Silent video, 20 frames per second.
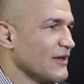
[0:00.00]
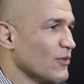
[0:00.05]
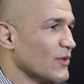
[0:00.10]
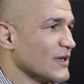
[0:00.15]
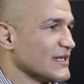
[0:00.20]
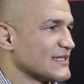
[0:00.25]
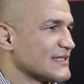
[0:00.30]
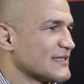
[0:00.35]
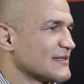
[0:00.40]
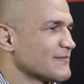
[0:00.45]
it
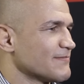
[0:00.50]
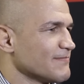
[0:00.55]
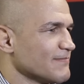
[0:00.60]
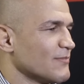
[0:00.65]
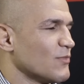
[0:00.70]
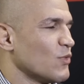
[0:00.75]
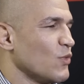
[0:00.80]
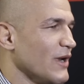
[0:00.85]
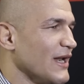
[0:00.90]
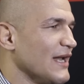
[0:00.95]
was
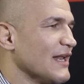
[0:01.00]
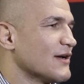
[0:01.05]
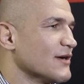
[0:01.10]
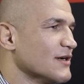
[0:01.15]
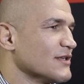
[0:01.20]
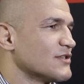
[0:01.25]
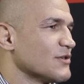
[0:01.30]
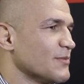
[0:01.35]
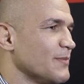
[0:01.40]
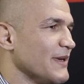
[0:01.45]
really
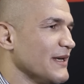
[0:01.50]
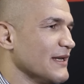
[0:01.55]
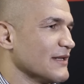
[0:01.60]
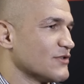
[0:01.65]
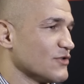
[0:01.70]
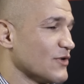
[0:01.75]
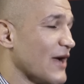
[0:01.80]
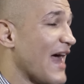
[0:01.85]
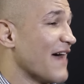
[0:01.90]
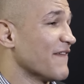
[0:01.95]
good good to be
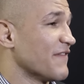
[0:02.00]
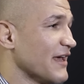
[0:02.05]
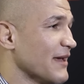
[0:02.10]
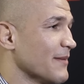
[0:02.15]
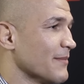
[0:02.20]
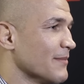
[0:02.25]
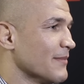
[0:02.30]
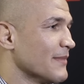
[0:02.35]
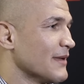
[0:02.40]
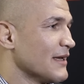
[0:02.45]
to have
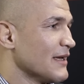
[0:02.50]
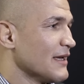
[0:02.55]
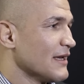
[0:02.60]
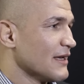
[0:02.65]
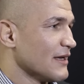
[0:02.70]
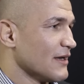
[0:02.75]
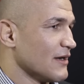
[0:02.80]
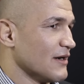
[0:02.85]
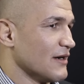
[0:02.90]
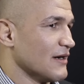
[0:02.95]
him
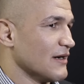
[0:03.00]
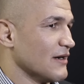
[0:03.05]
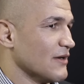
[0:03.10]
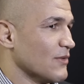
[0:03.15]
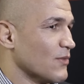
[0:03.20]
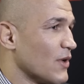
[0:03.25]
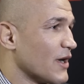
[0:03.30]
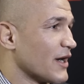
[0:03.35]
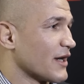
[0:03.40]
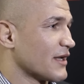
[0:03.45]

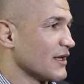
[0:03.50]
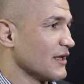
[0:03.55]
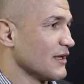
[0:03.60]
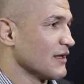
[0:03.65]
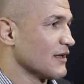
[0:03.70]
uh, working